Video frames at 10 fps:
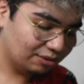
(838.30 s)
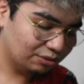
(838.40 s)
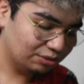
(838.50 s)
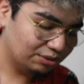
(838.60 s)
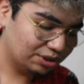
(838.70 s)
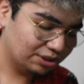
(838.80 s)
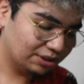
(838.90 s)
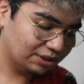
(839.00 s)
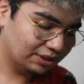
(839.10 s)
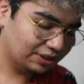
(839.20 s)
you
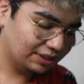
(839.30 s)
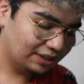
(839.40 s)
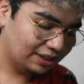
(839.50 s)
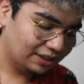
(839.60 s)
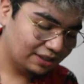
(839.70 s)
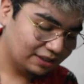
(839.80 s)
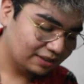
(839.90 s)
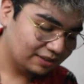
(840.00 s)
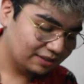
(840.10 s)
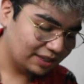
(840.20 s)
should
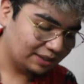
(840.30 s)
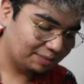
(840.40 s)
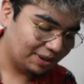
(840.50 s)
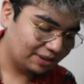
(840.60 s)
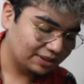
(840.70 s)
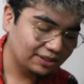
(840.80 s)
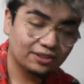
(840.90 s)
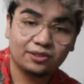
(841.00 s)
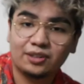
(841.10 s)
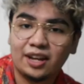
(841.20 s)
take the power into
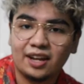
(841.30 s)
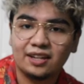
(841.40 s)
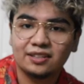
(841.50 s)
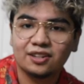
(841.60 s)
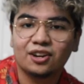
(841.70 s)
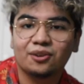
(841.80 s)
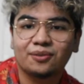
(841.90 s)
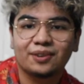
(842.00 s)
your own hands. Oh,